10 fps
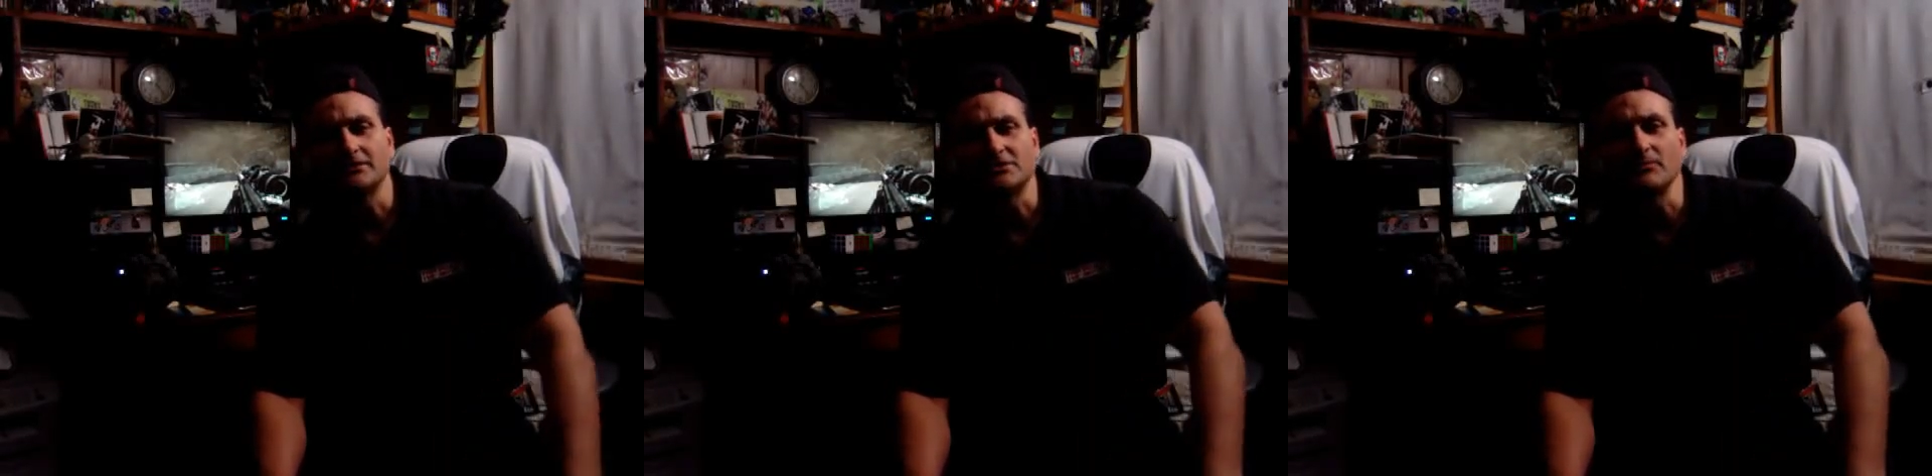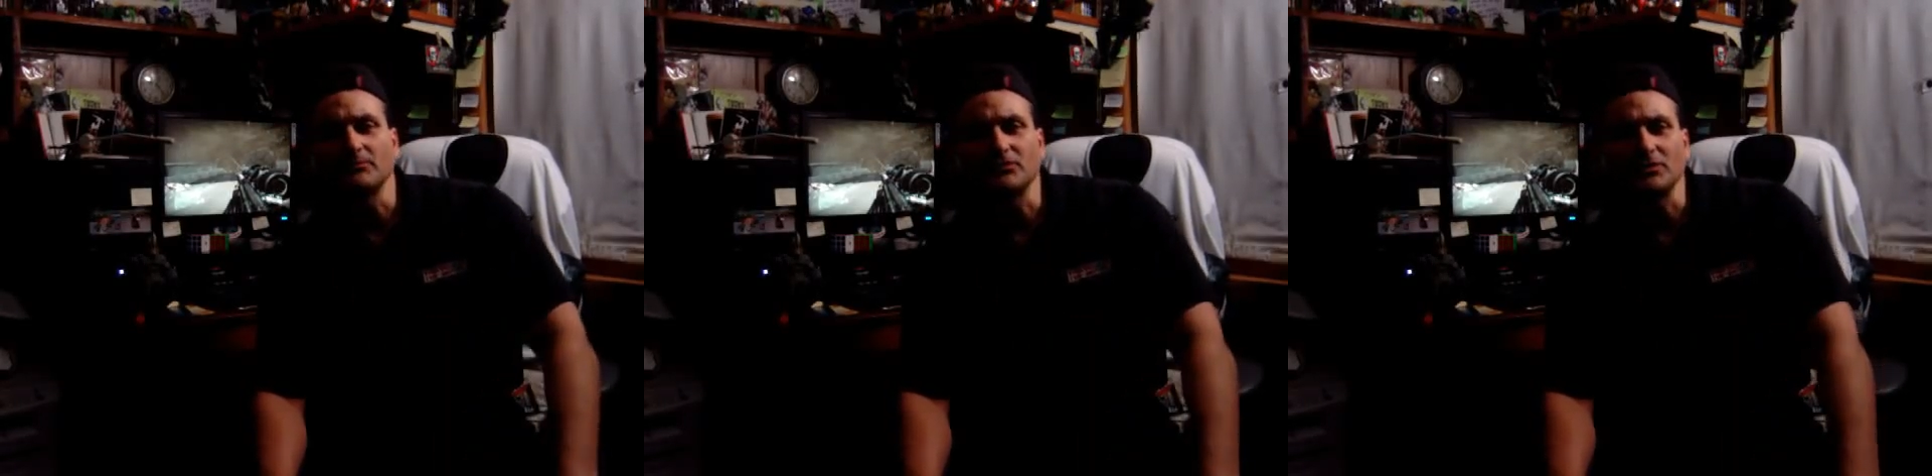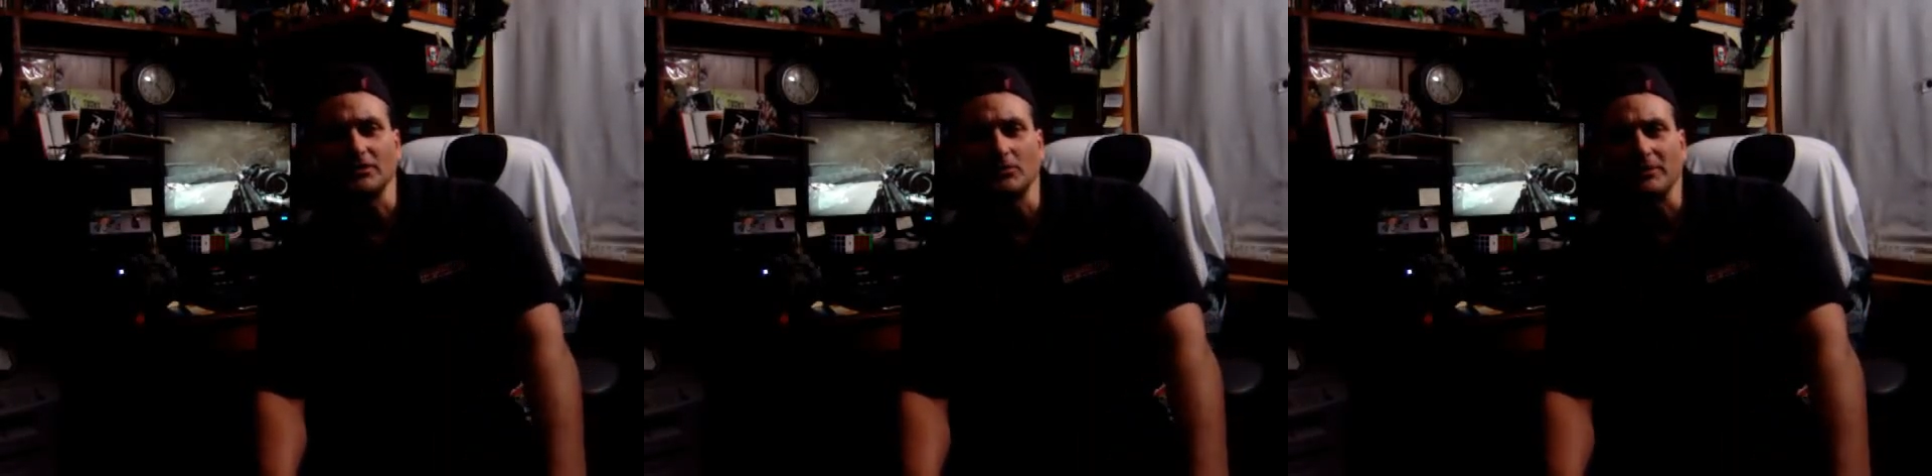jump
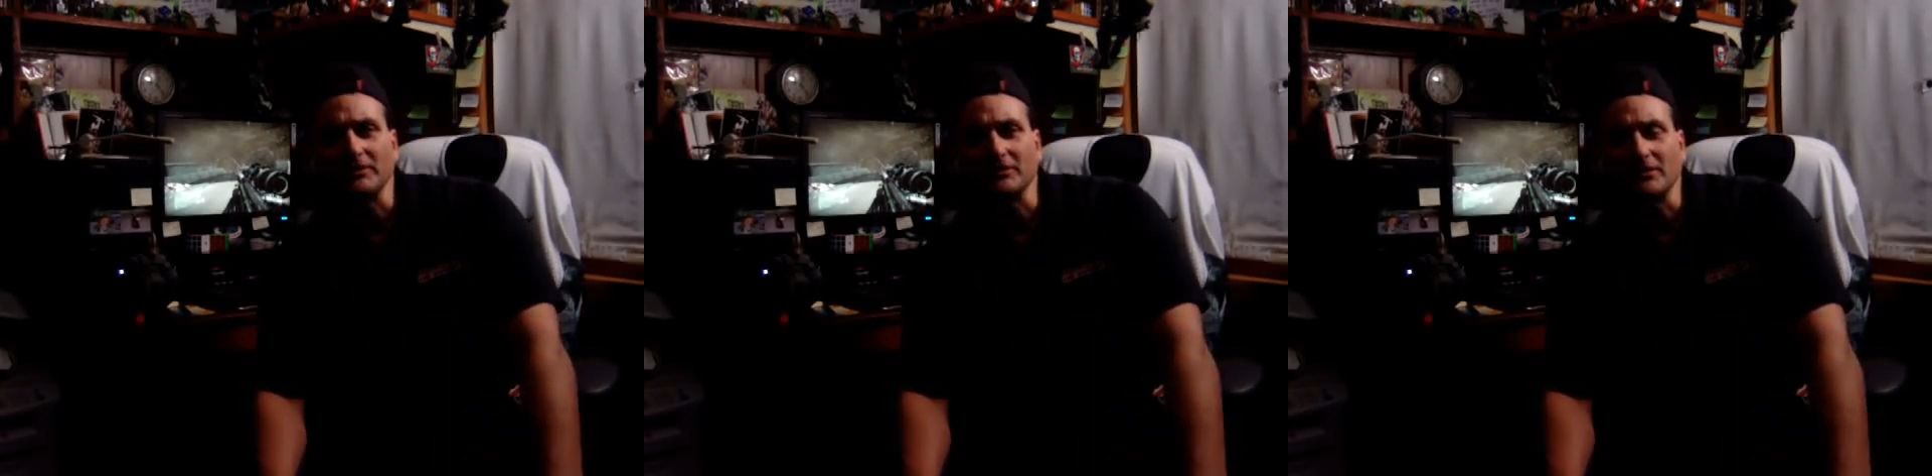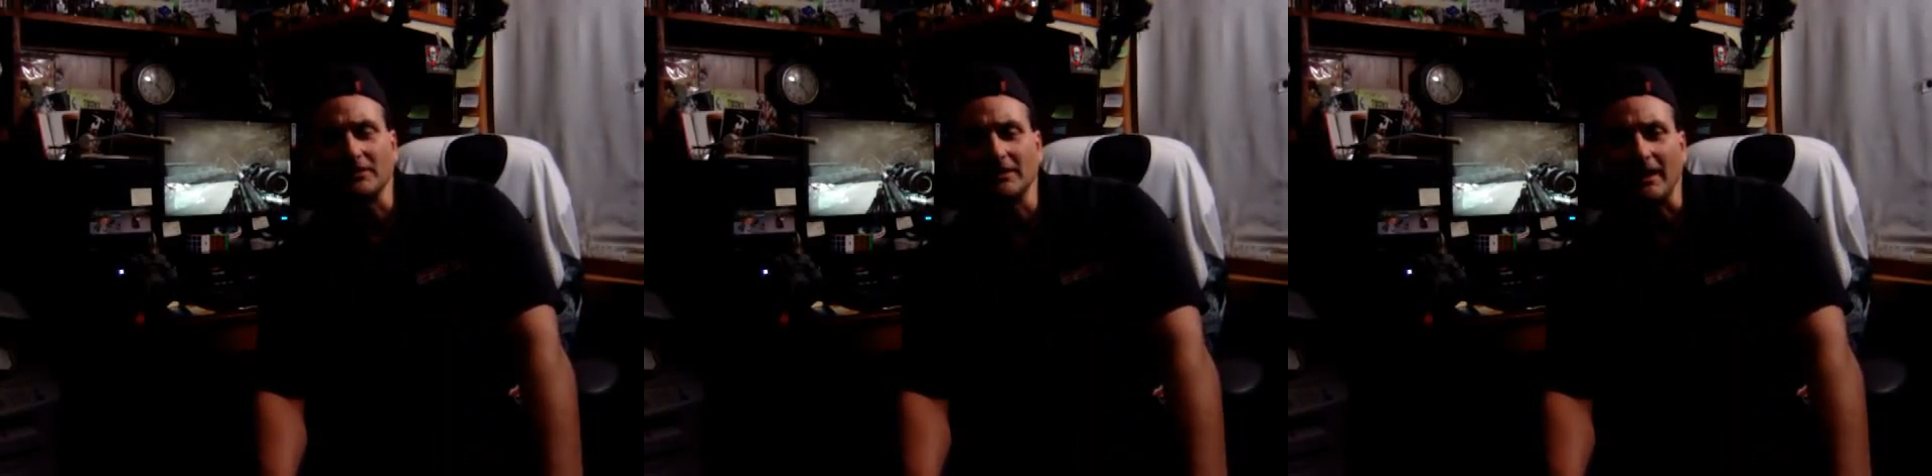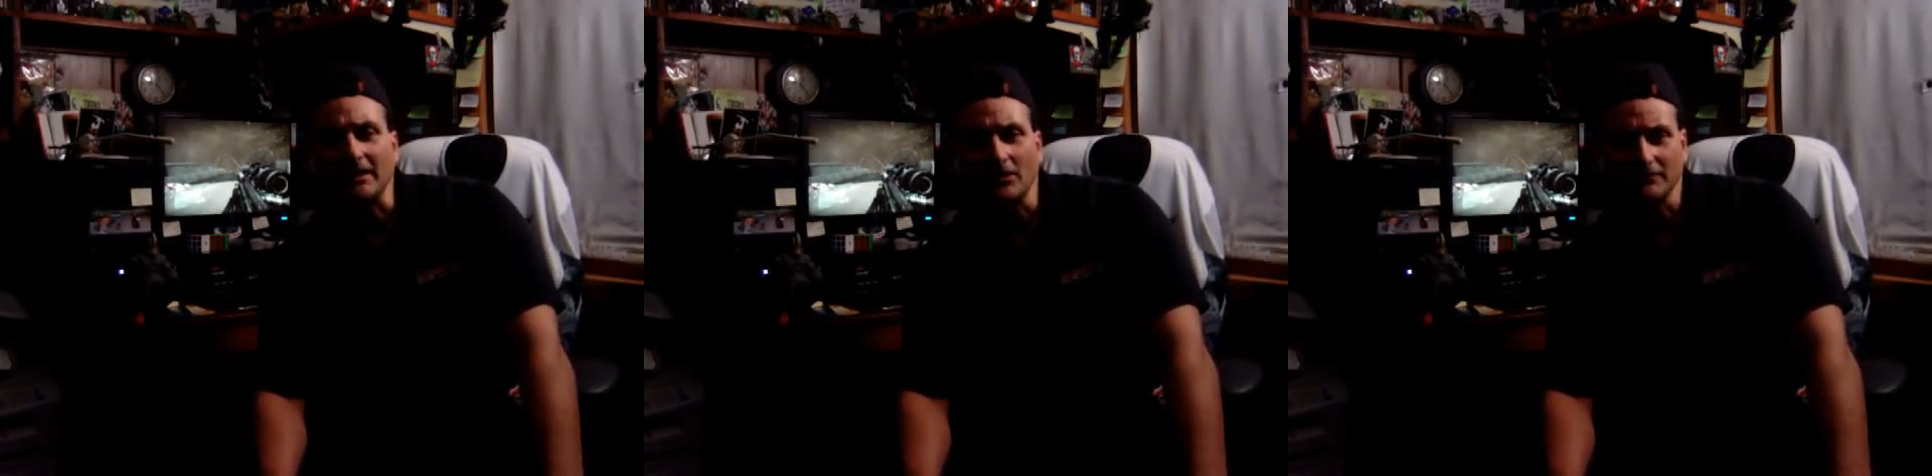to a little bit to
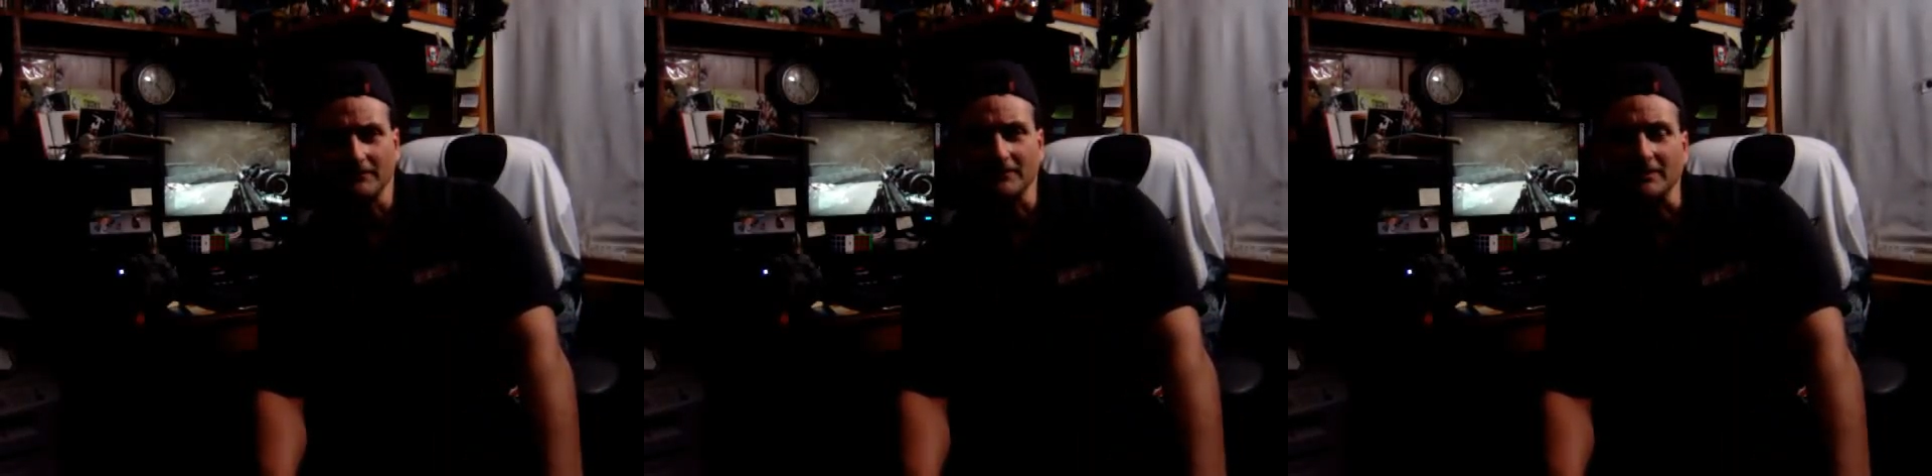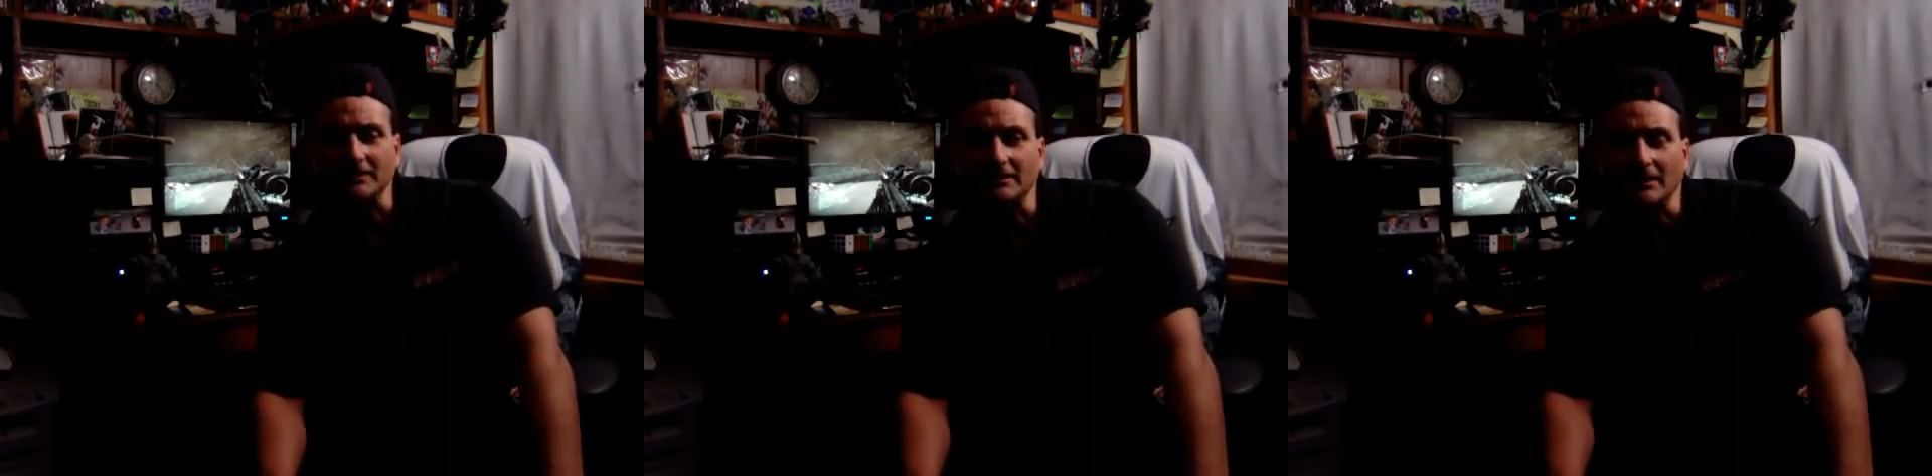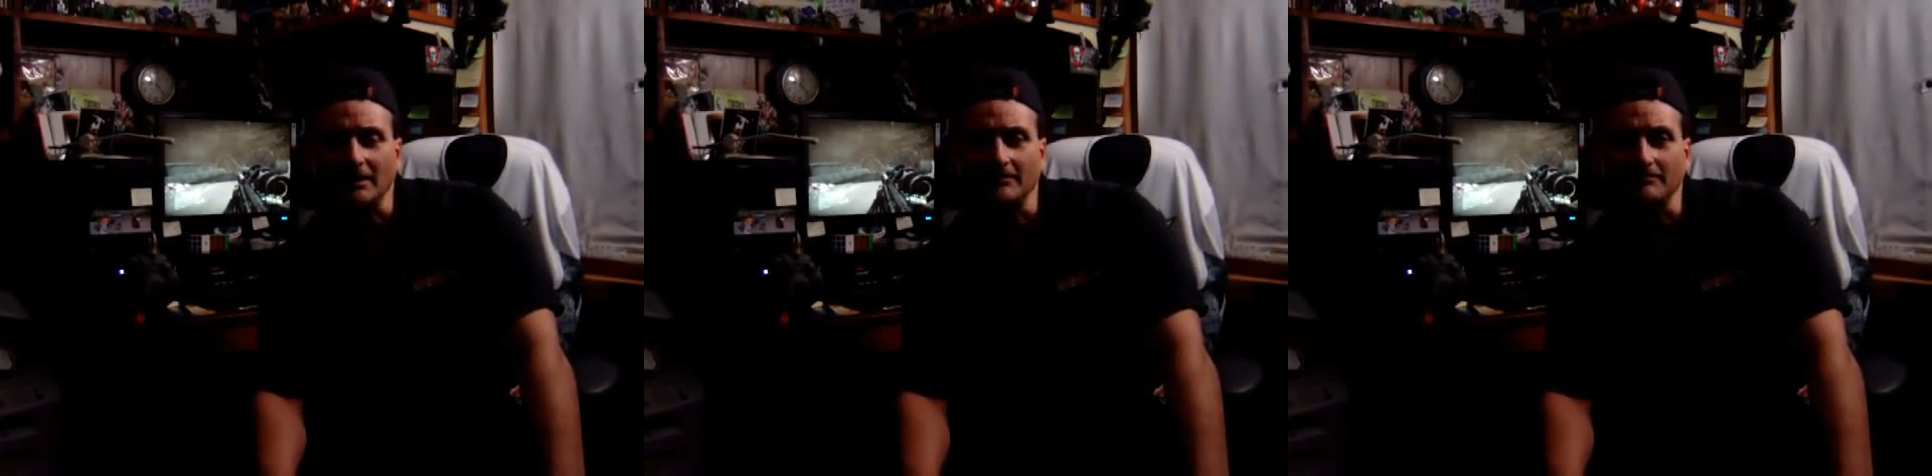the
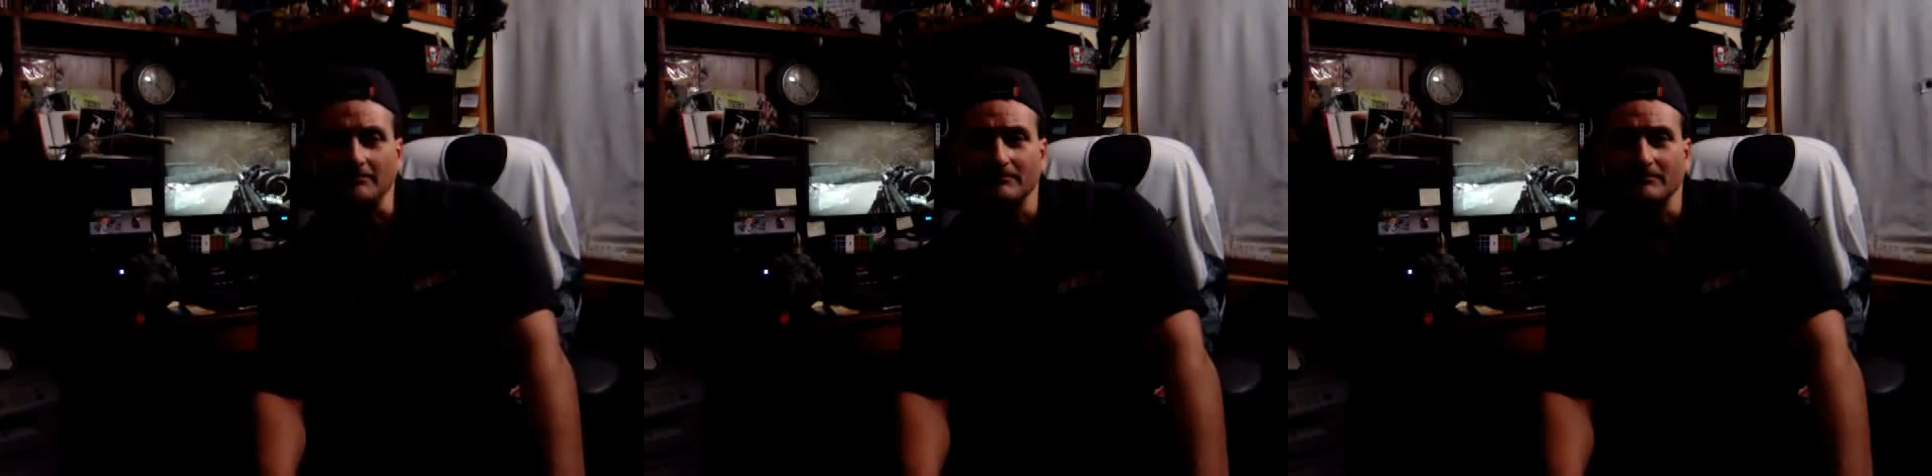AR-15